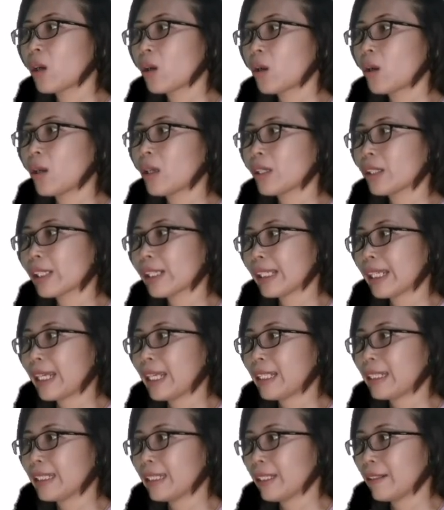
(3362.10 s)
cause
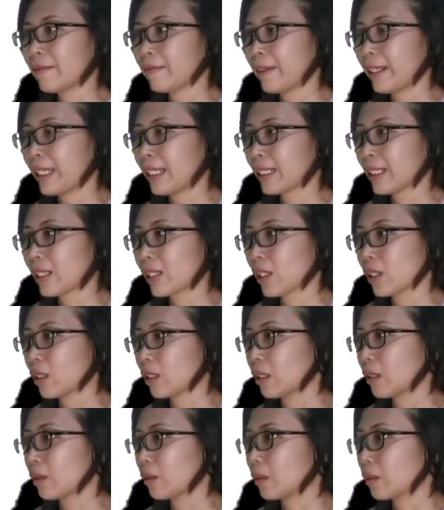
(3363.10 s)
and effect
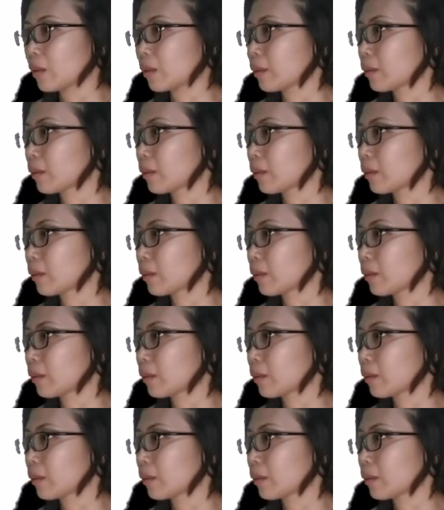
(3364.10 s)
clue.